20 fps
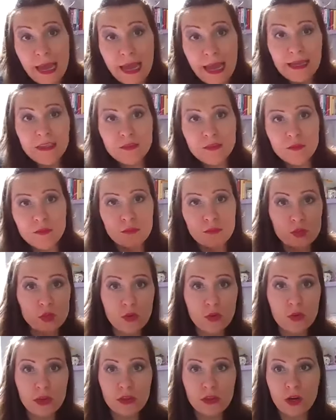and
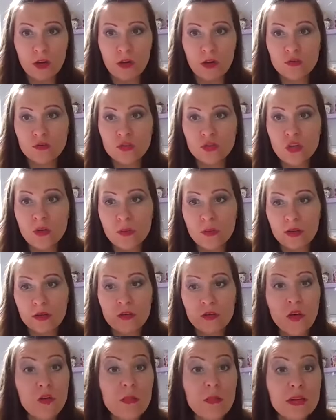doing their own job
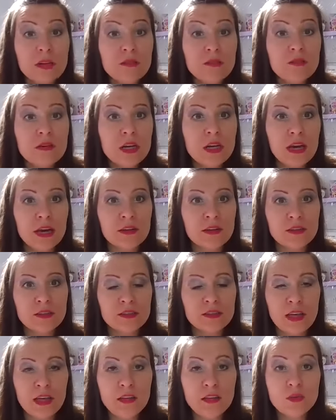and nobody really
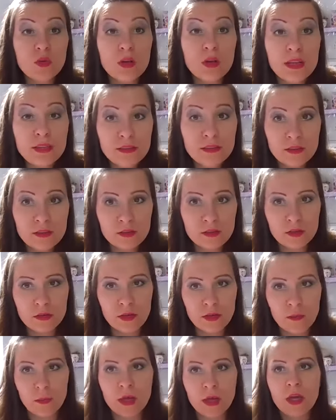understands or listens to
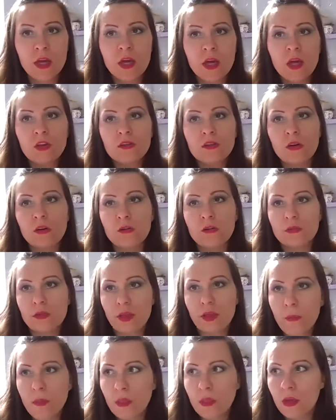them so
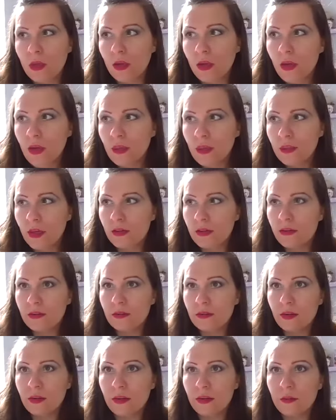something that
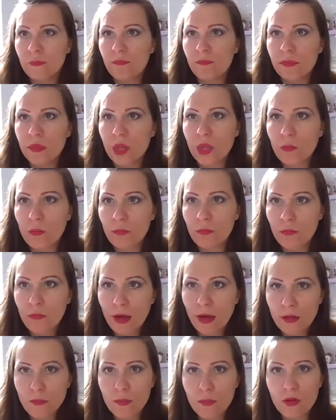um,
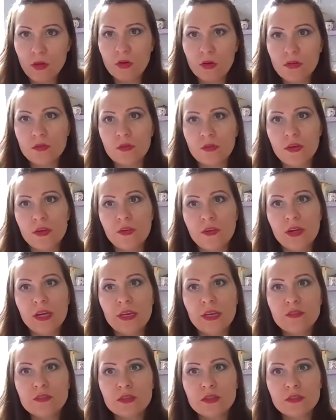might be also very
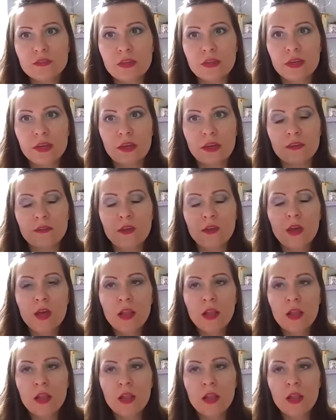interesting is